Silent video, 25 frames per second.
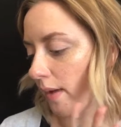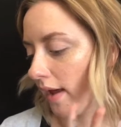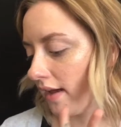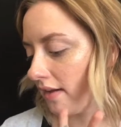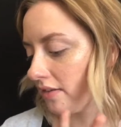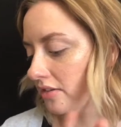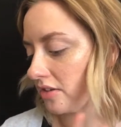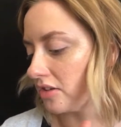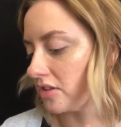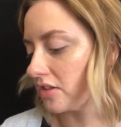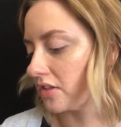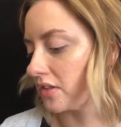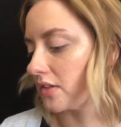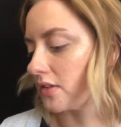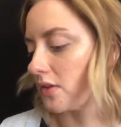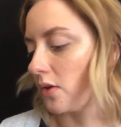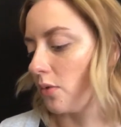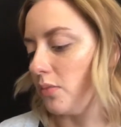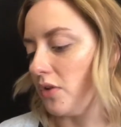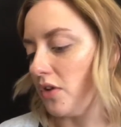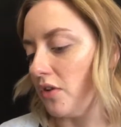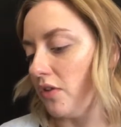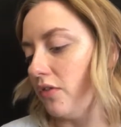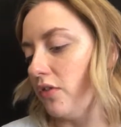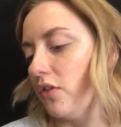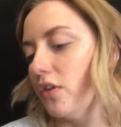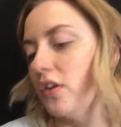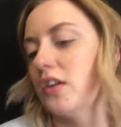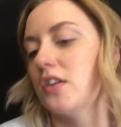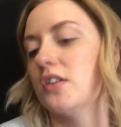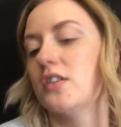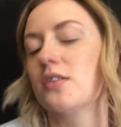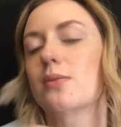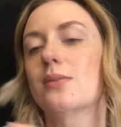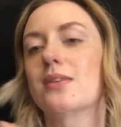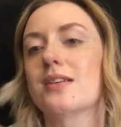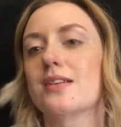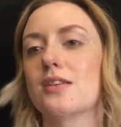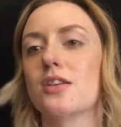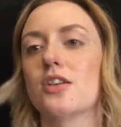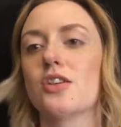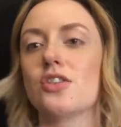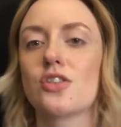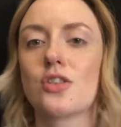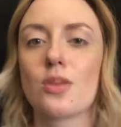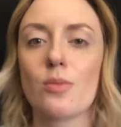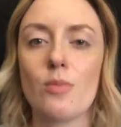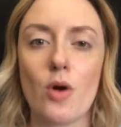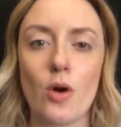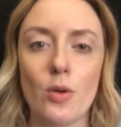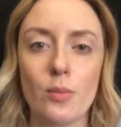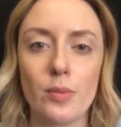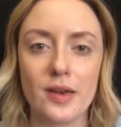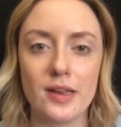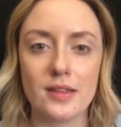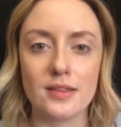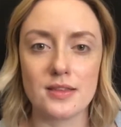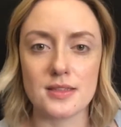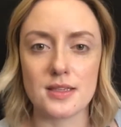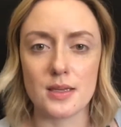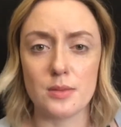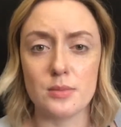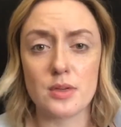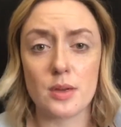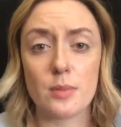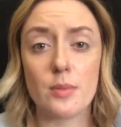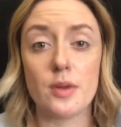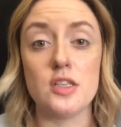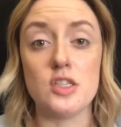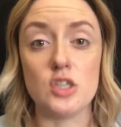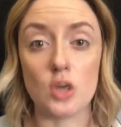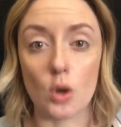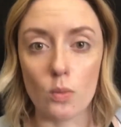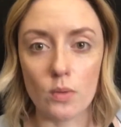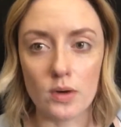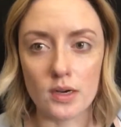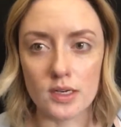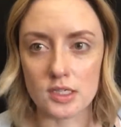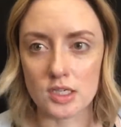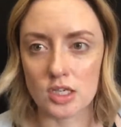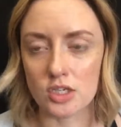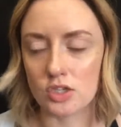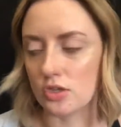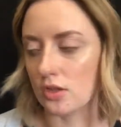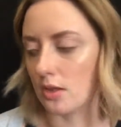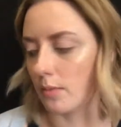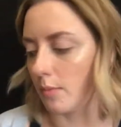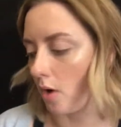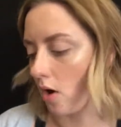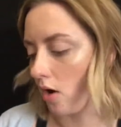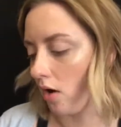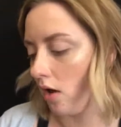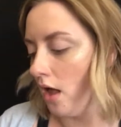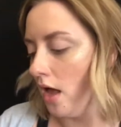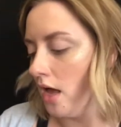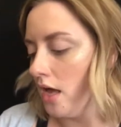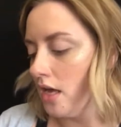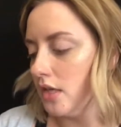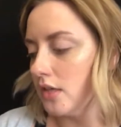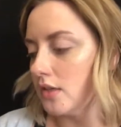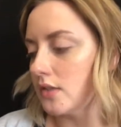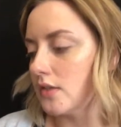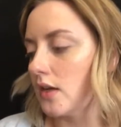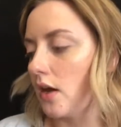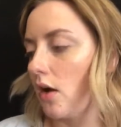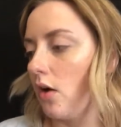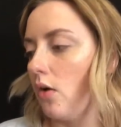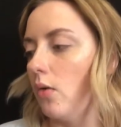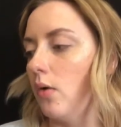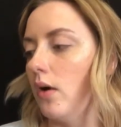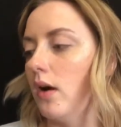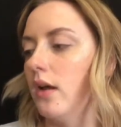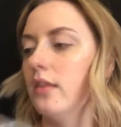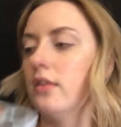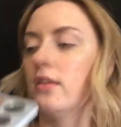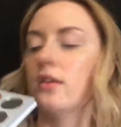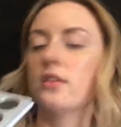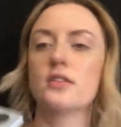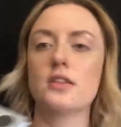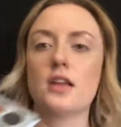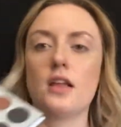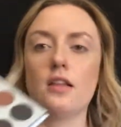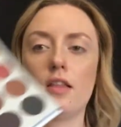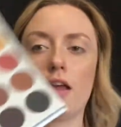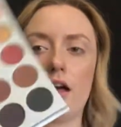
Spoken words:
pan just looks so beautiful and I just want to touch them all, but at the same time I don't want to touch them all. So there's a